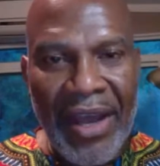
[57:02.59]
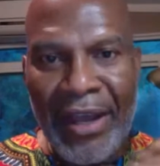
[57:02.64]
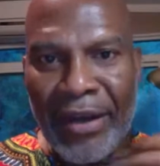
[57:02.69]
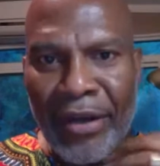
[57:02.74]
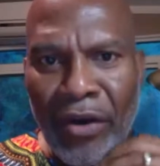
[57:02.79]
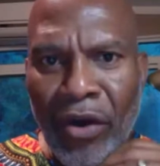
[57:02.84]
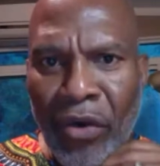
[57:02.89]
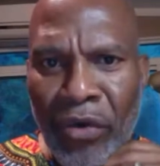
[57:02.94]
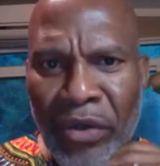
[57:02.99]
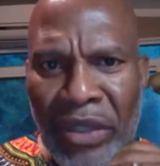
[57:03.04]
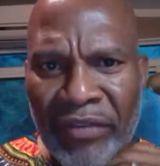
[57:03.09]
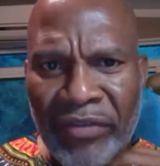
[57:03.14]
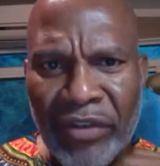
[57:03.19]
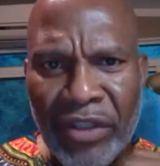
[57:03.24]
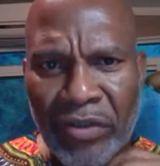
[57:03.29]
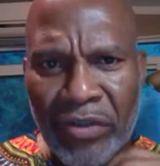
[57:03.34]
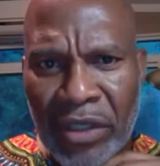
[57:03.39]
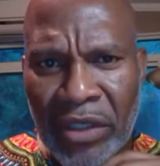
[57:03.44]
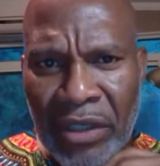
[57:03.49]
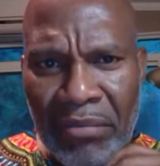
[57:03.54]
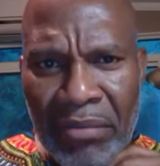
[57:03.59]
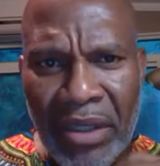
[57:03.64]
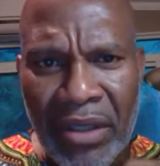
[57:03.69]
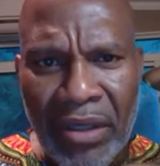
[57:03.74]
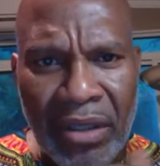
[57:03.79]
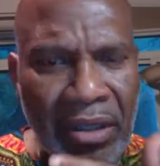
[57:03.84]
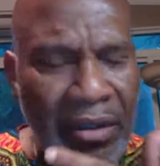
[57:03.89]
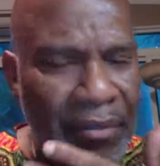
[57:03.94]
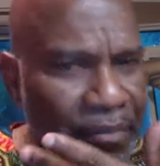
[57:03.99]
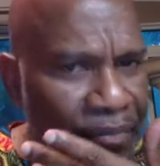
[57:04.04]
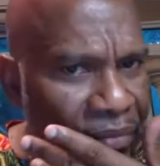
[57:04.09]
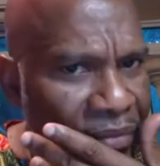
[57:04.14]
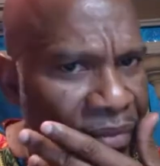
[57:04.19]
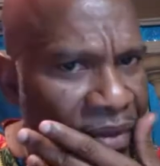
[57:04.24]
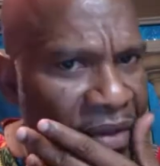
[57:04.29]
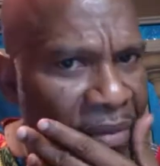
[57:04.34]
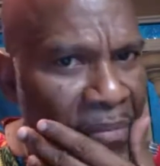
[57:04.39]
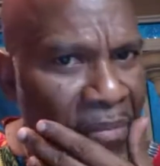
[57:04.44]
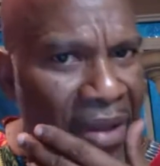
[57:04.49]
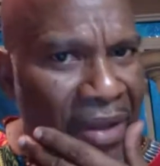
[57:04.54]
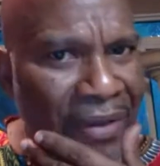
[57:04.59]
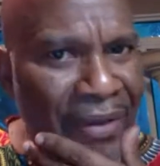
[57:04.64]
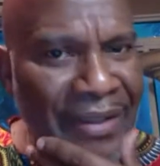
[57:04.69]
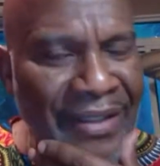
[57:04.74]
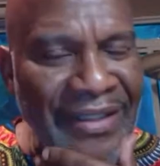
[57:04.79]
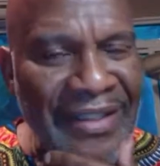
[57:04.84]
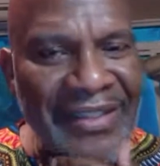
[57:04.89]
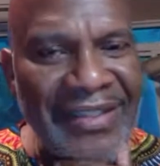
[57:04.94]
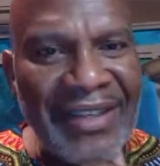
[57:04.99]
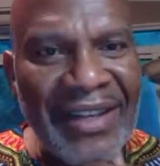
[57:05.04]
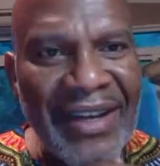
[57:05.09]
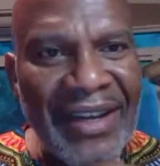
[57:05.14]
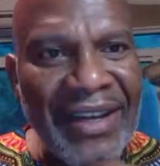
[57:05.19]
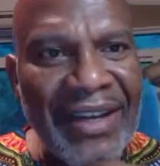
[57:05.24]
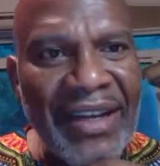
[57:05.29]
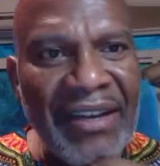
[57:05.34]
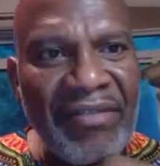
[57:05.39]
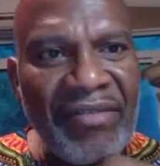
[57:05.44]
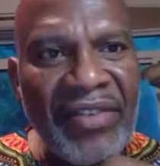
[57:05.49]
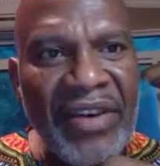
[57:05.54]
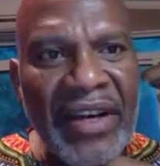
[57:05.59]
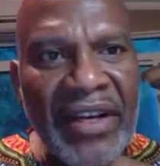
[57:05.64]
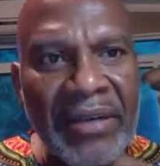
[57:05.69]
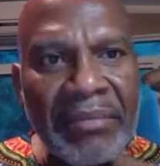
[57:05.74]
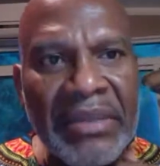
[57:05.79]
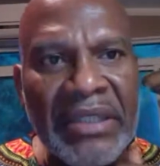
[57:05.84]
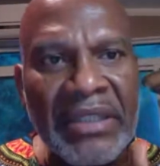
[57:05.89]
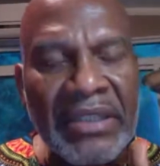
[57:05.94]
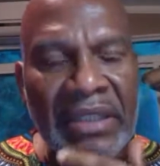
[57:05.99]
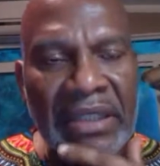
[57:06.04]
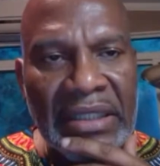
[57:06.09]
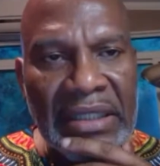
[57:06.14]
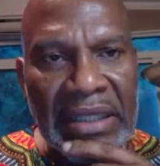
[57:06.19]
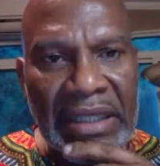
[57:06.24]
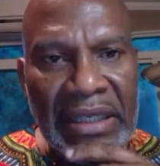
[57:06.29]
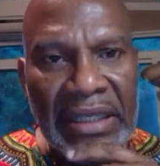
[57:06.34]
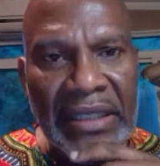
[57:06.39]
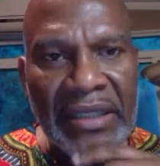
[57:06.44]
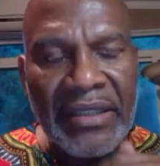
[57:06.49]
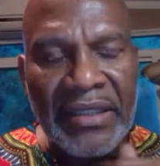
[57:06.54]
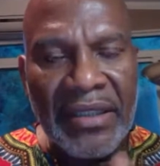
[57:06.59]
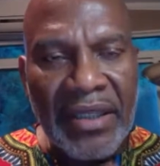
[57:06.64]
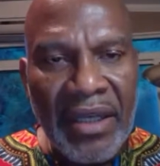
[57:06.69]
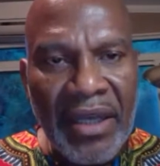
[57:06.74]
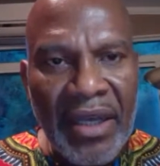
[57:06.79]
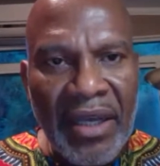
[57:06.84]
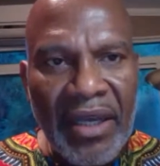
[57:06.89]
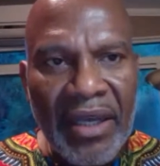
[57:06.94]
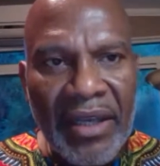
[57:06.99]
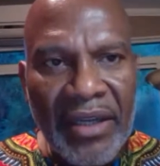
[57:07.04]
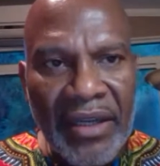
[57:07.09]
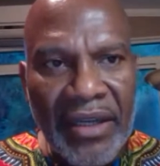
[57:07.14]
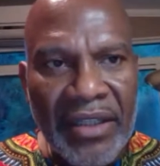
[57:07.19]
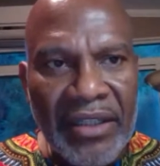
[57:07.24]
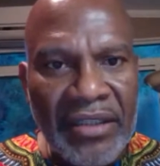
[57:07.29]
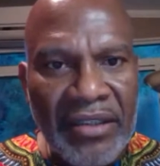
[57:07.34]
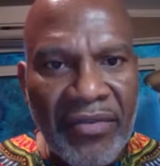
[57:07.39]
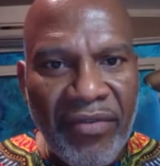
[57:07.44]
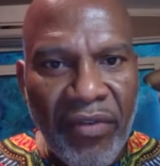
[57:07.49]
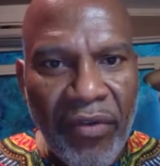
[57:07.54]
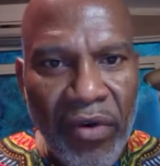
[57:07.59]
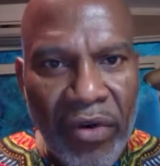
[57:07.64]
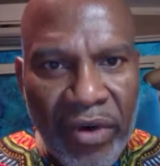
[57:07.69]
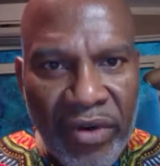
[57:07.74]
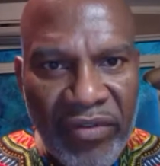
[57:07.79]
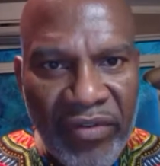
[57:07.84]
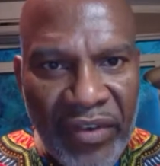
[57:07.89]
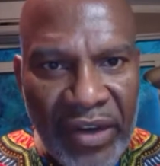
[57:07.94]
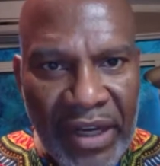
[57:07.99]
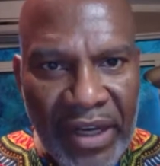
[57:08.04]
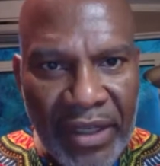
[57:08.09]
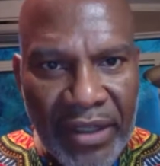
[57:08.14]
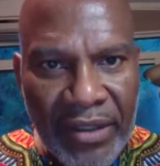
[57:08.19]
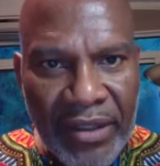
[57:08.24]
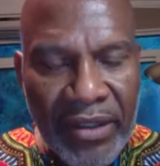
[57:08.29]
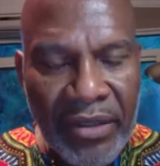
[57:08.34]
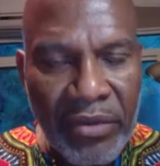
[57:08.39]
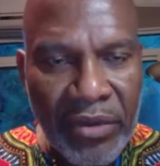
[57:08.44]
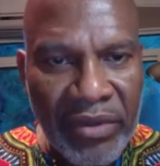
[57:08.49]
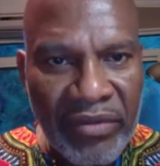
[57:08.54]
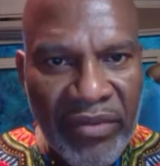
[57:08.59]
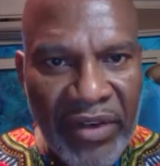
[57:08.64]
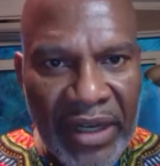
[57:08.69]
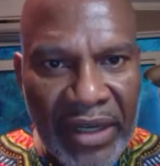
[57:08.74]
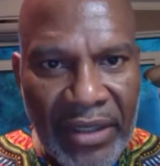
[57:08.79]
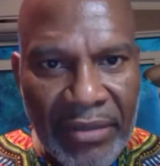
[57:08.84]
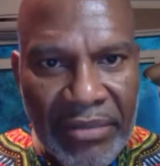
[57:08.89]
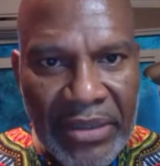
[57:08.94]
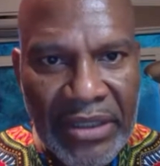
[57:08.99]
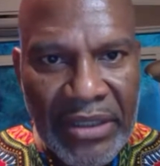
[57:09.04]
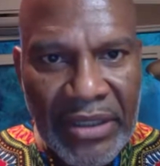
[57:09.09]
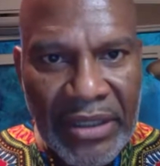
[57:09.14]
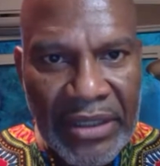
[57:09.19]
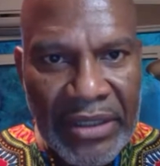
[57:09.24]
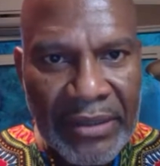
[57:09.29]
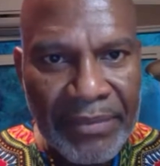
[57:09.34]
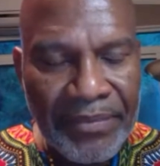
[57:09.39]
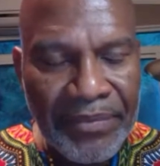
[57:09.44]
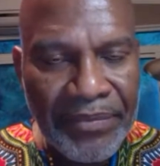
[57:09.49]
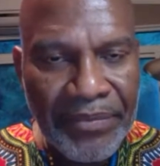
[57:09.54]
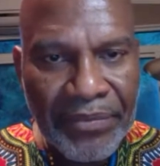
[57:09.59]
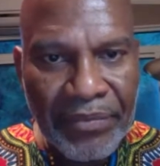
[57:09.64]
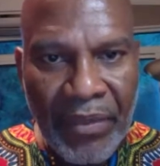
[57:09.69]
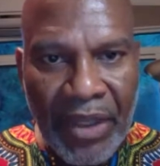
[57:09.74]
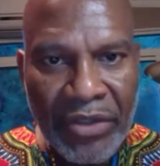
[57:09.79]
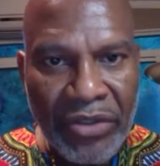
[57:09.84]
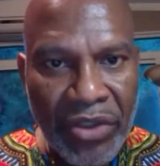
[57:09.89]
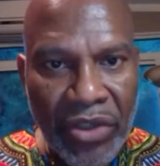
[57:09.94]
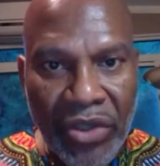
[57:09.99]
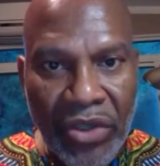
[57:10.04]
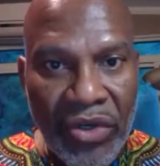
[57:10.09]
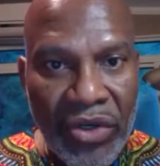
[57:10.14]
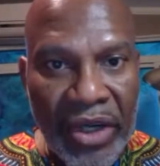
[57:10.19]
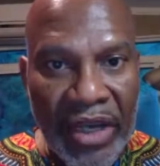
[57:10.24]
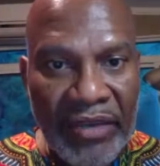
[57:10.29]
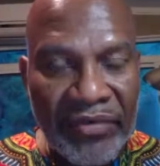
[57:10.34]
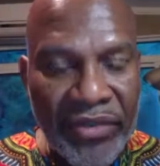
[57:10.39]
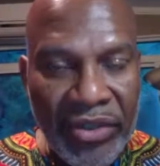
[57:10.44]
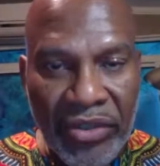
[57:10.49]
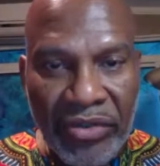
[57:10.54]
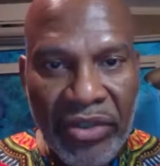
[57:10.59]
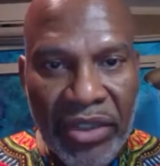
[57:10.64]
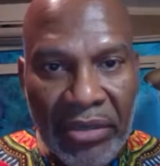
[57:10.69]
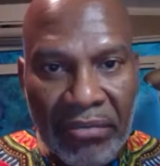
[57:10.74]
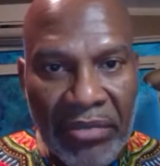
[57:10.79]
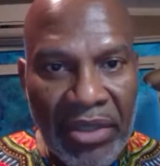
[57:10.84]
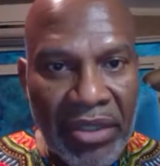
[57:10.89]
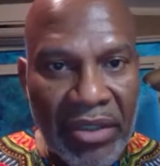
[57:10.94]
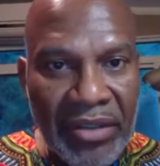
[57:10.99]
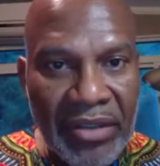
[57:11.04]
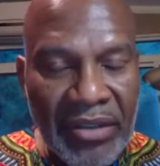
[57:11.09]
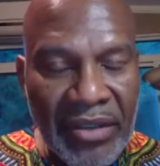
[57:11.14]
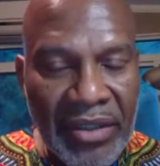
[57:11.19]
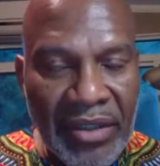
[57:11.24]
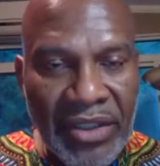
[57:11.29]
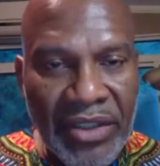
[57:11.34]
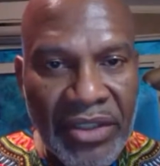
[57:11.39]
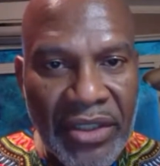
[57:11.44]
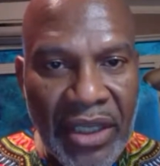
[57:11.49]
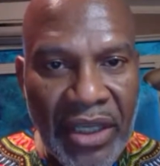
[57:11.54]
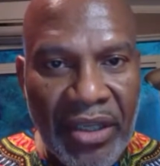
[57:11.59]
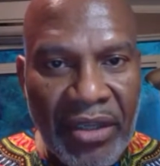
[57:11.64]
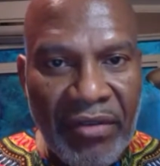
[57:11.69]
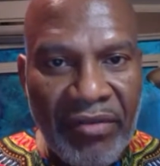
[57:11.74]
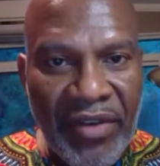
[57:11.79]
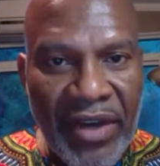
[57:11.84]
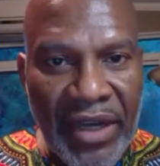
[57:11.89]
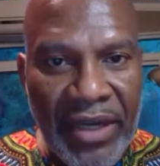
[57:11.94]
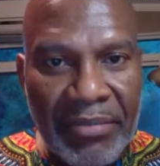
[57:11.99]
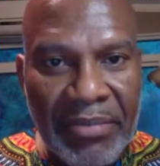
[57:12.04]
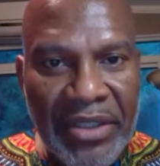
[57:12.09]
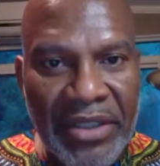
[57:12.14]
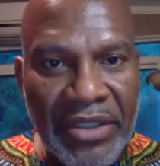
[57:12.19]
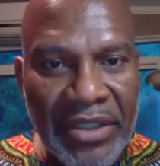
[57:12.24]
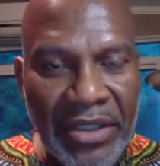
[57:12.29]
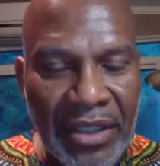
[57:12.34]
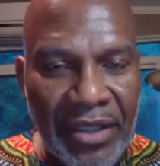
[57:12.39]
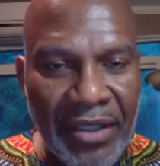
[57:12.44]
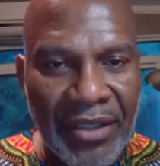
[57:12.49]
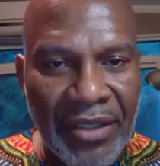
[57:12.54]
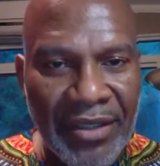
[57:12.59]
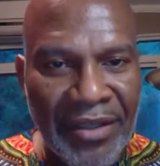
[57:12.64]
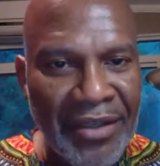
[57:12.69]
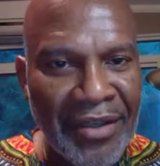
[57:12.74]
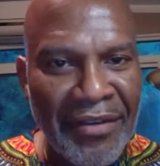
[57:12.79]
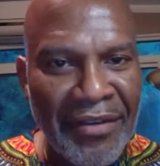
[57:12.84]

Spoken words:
And oh, you have to drink milk. Milk does not have vitamin D in it. It is fortified with vitamin D. So you don't have to drink milk. You take your vitamin D,